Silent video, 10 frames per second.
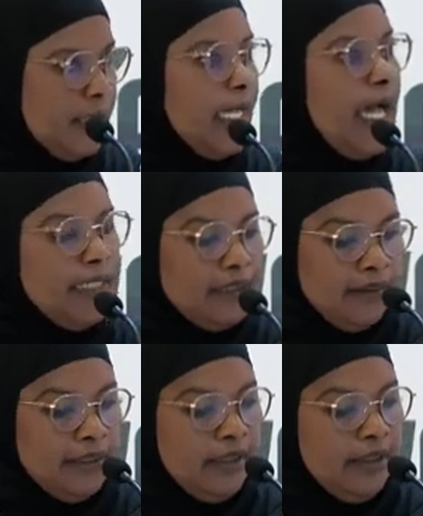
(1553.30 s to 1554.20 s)

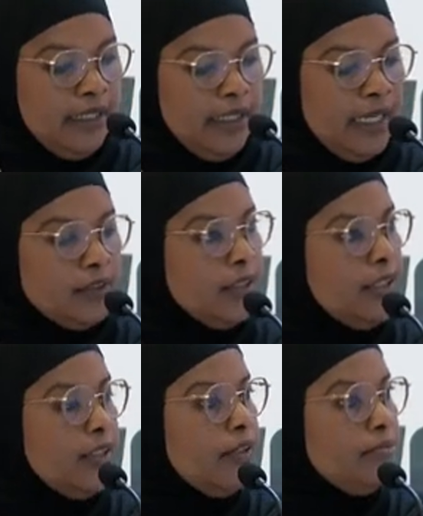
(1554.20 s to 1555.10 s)
And the
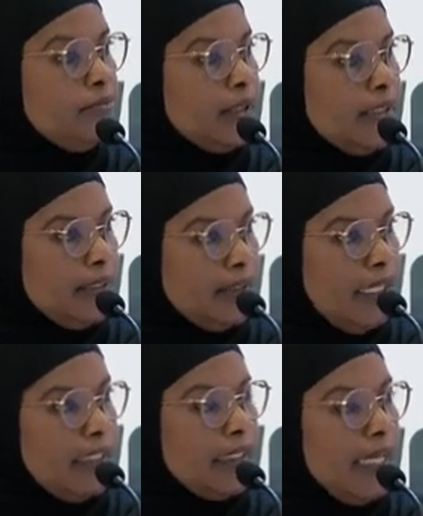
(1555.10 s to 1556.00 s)
association
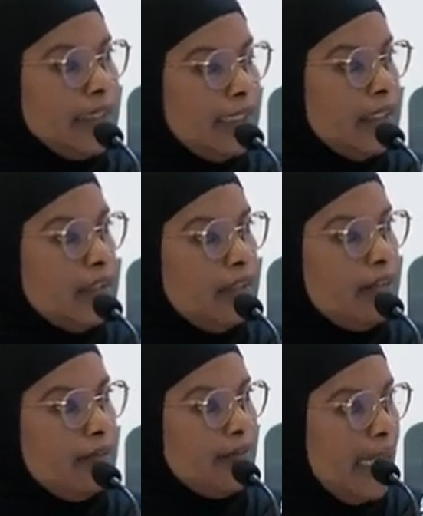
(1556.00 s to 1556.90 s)
said that as a result
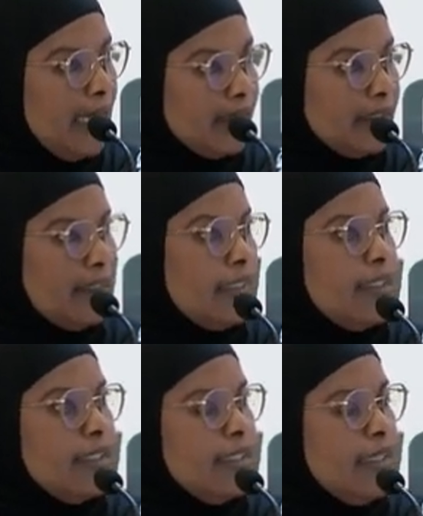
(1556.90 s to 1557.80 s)
of that,
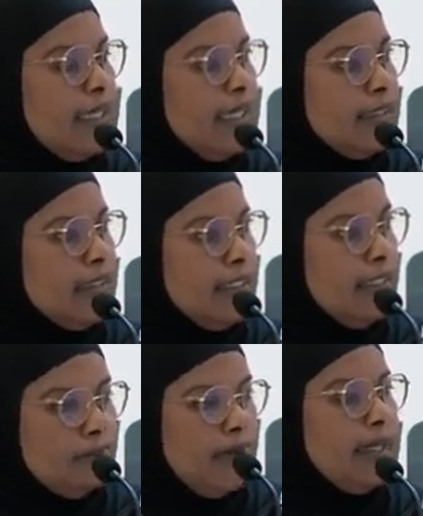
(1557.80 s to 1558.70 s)

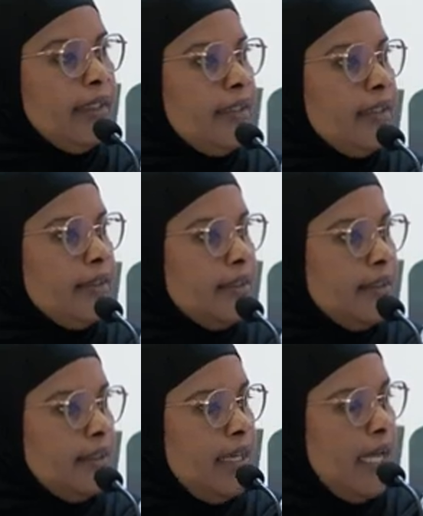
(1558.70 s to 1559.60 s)
the bank
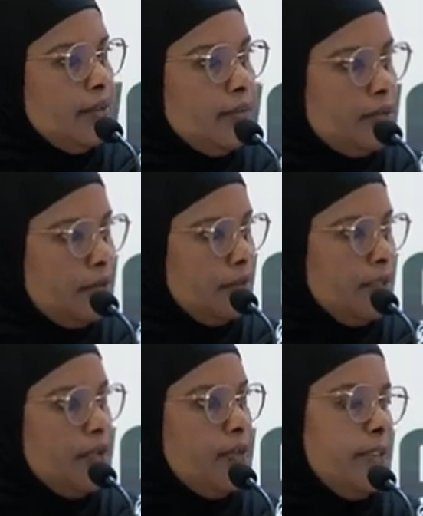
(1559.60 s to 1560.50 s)
had to
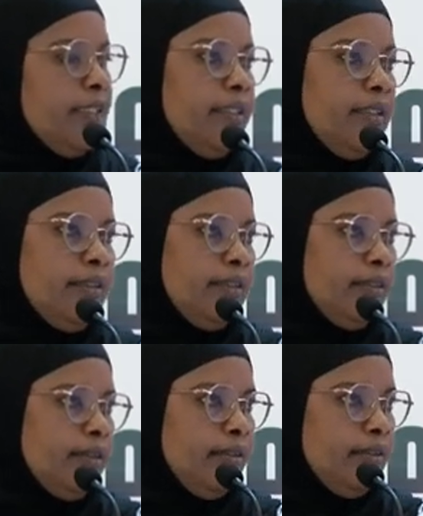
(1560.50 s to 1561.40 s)
deduct the
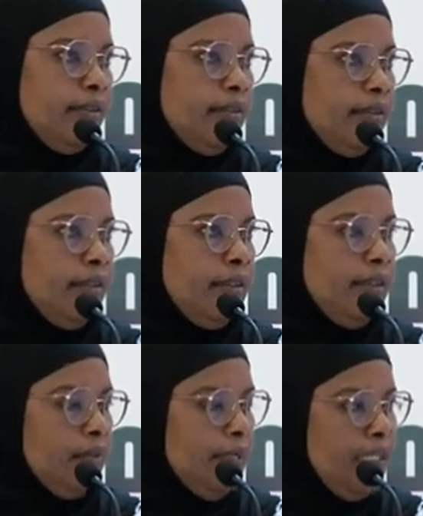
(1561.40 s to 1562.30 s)

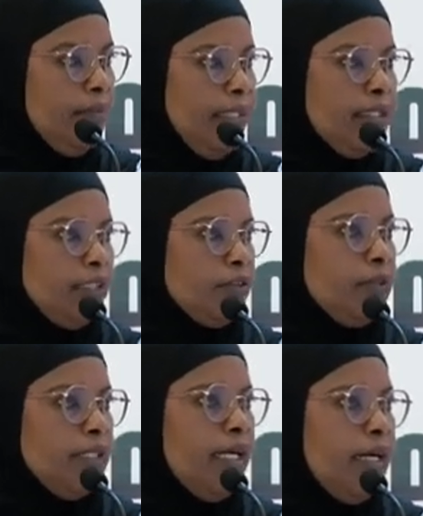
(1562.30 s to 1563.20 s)
main
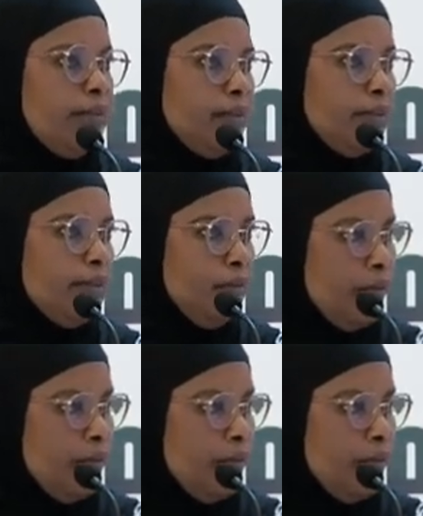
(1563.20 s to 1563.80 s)
council's account because